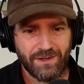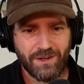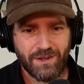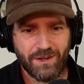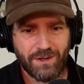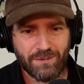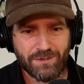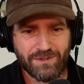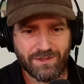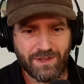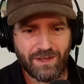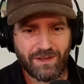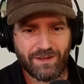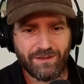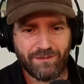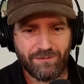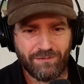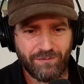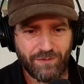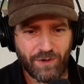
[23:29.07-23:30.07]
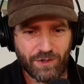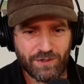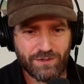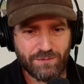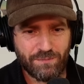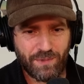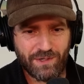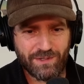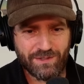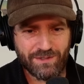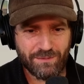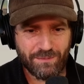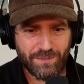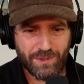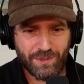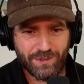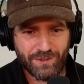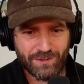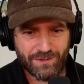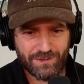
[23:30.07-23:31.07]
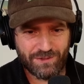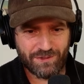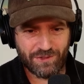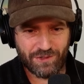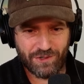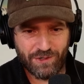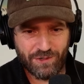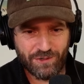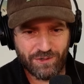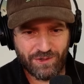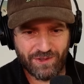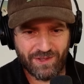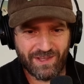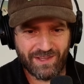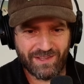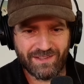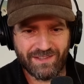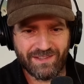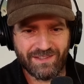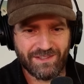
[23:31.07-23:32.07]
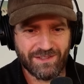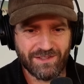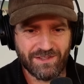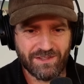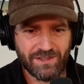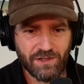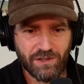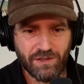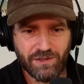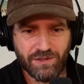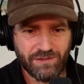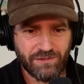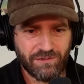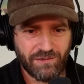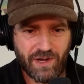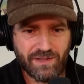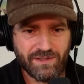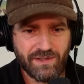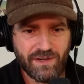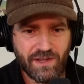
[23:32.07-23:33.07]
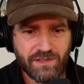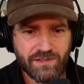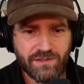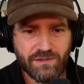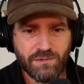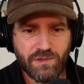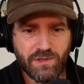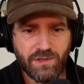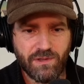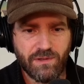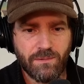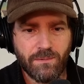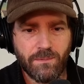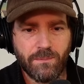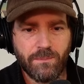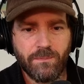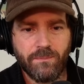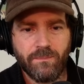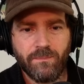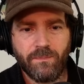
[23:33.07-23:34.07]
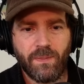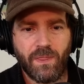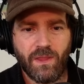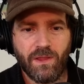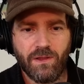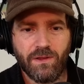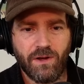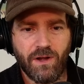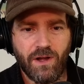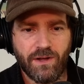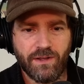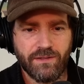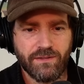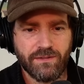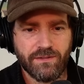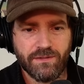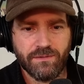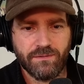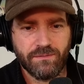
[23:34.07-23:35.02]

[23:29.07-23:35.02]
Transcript: almost like first principle truth that just still resonates with your audience?